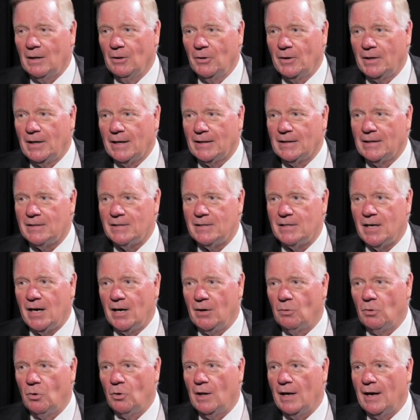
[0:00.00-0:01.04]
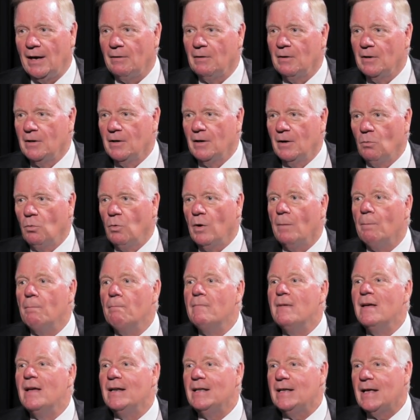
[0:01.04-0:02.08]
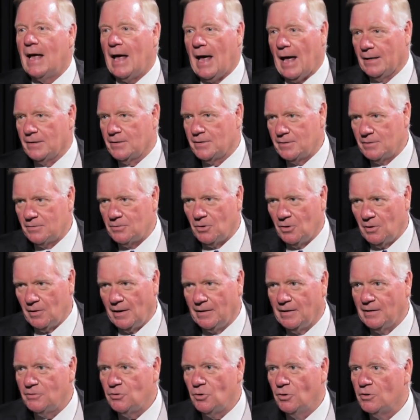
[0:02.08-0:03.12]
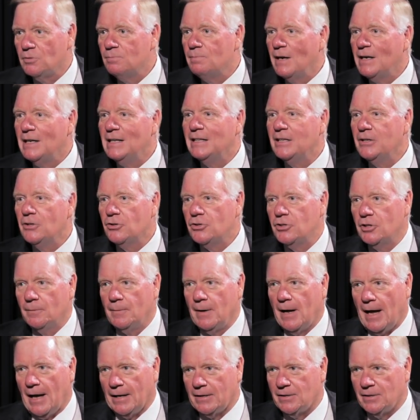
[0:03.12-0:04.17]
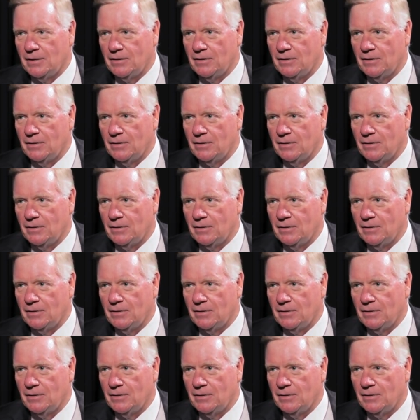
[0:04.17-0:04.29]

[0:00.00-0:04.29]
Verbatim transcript: I look at the CIO role, I, wear many hats. So, and so there's many leadership hats,